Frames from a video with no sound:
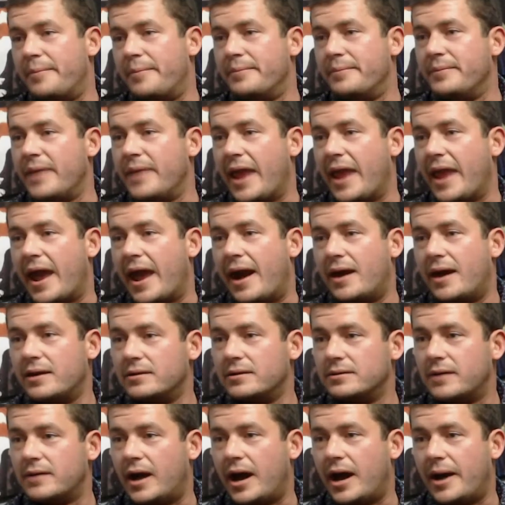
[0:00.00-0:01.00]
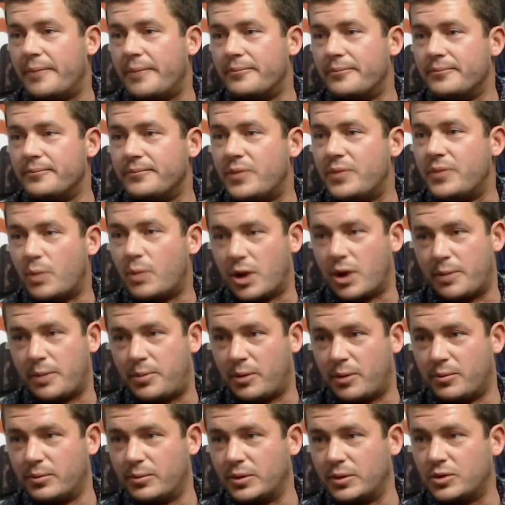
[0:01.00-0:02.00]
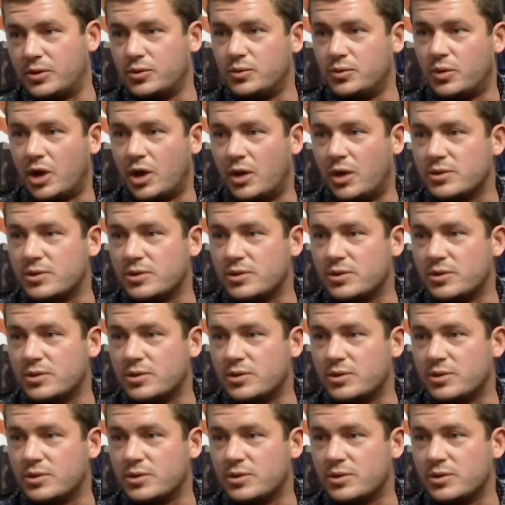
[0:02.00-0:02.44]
now than what I probably could when